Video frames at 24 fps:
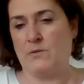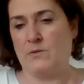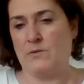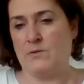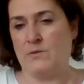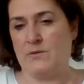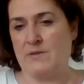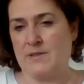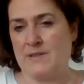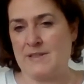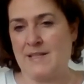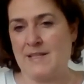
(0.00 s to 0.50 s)

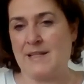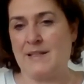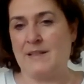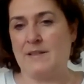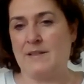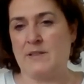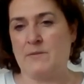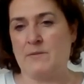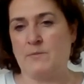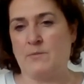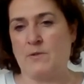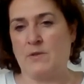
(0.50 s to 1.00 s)
to sell
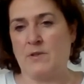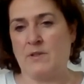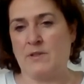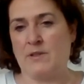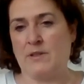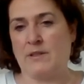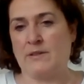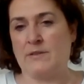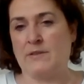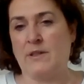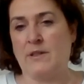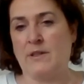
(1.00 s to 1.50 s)
this
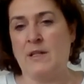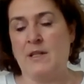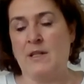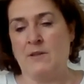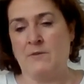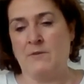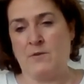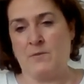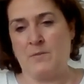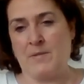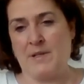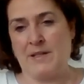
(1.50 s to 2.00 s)
product
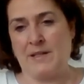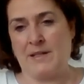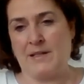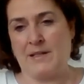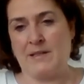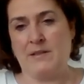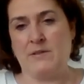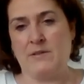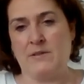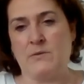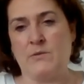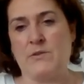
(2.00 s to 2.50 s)
for medical
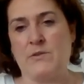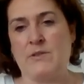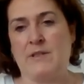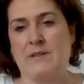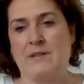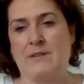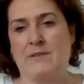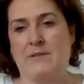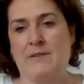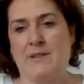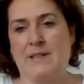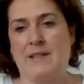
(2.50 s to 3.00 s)
use,
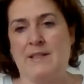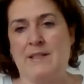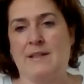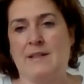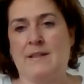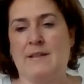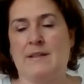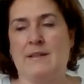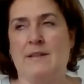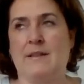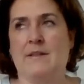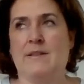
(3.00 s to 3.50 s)
and I
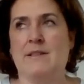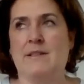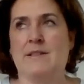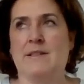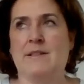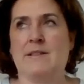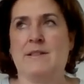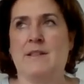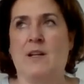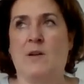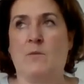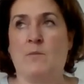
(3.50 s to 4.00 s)
think this
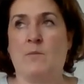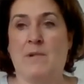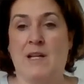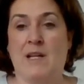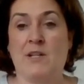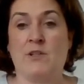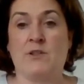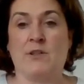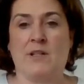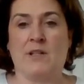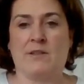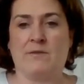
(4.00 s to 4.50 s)
is their
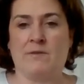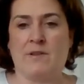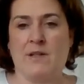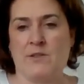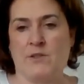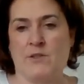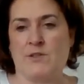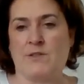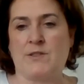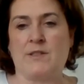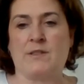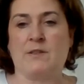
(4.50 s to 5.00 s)
major
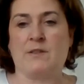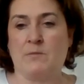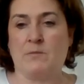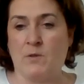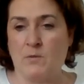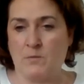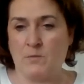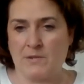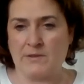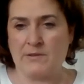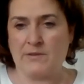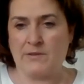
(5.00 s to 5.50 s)
advantage at the
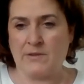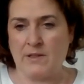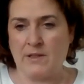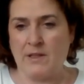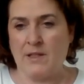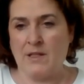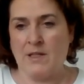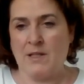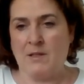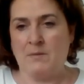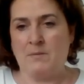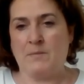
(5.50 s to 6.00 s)
moment,
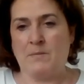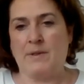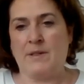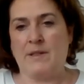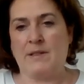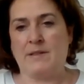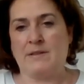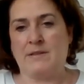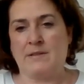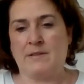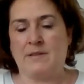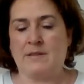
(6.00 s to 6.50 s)

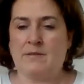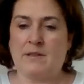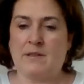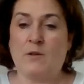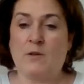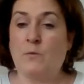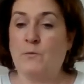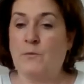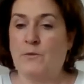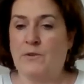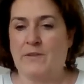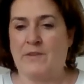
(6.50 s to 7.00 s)
but
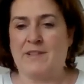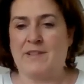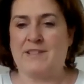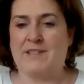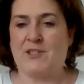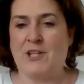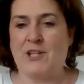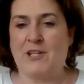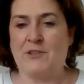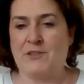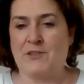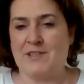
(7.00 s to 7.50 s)
hopefully this
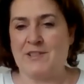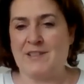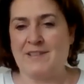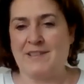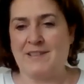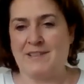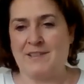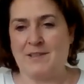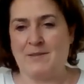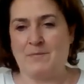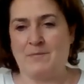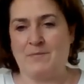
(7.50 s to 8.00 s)
changes in
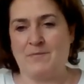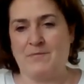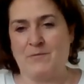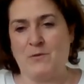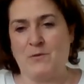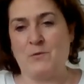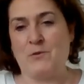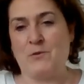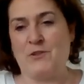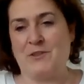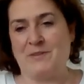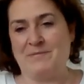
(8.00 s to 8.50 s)
the
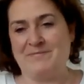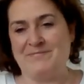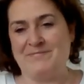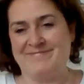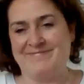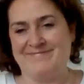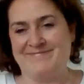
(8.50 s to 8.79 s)
future.